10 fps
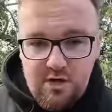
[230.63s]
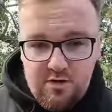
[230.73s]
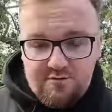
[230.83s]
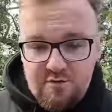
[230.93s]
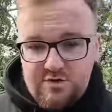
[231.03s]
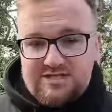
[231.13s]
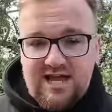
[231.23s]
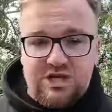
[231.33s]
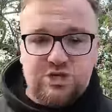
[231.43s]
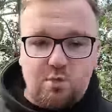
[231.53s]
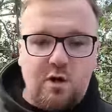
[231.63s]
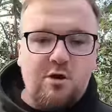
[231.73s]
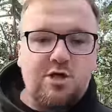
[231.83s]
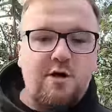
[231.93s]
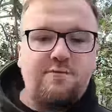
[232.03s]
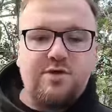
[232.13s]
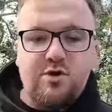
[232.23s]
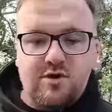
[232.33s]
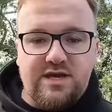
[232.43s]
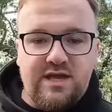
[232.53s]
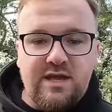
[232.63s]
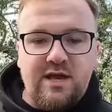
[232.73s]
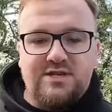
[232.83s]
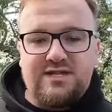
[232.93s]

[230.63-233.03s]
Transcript: forward slash wildlife with cookie